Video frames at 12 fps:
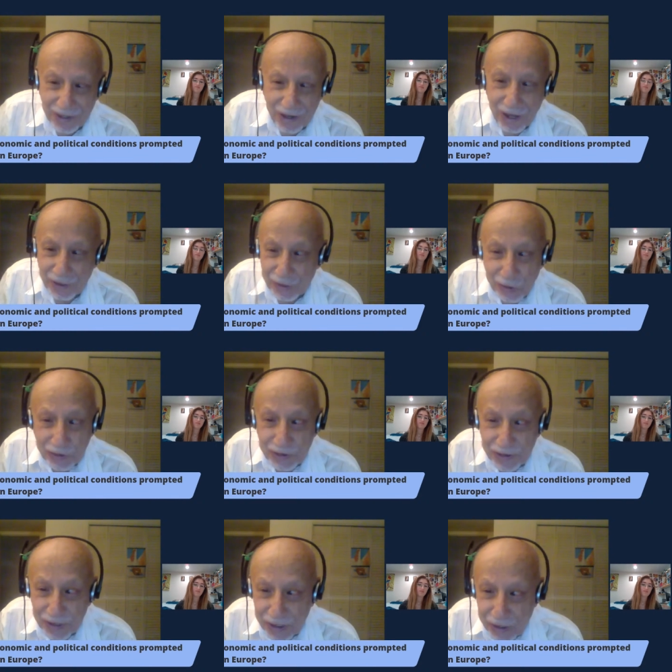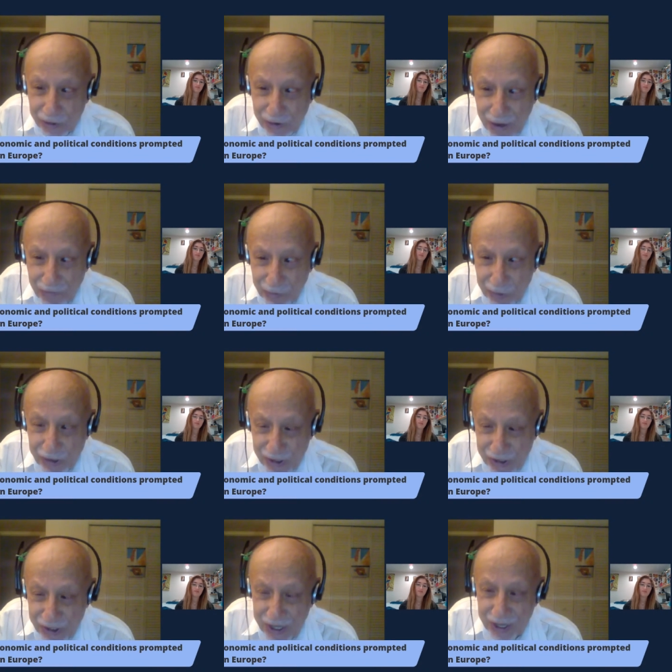I don't think you ever
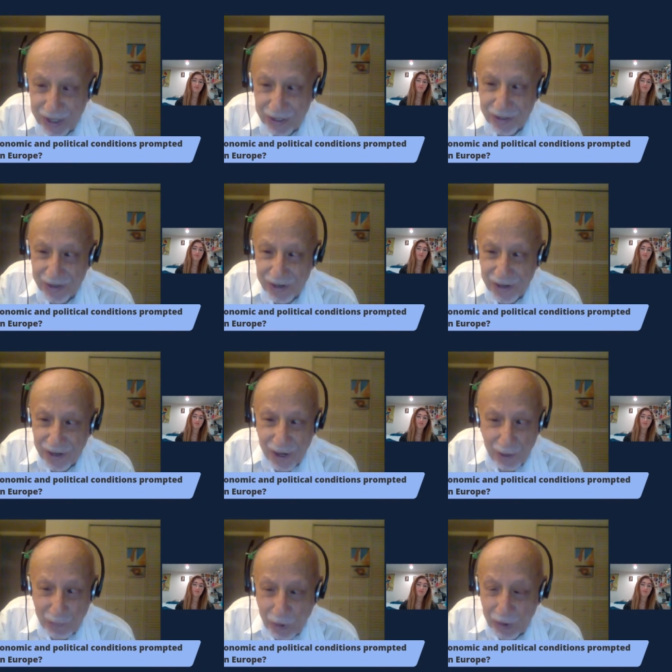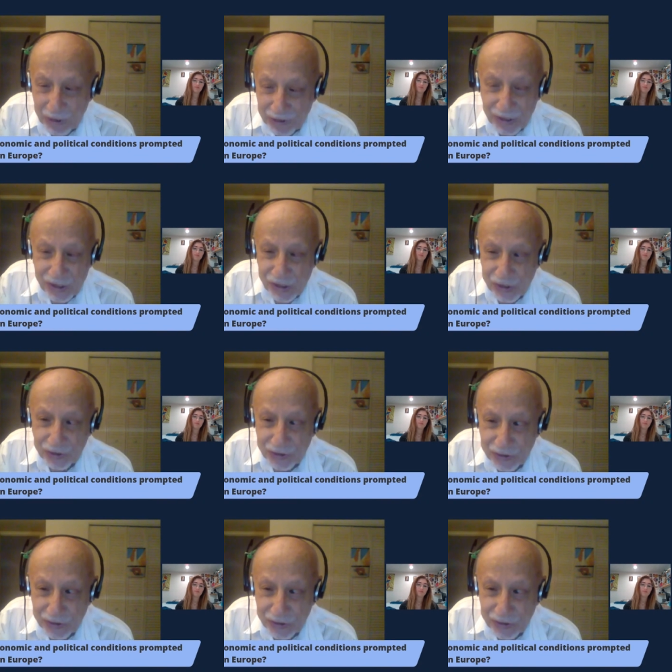seen a politician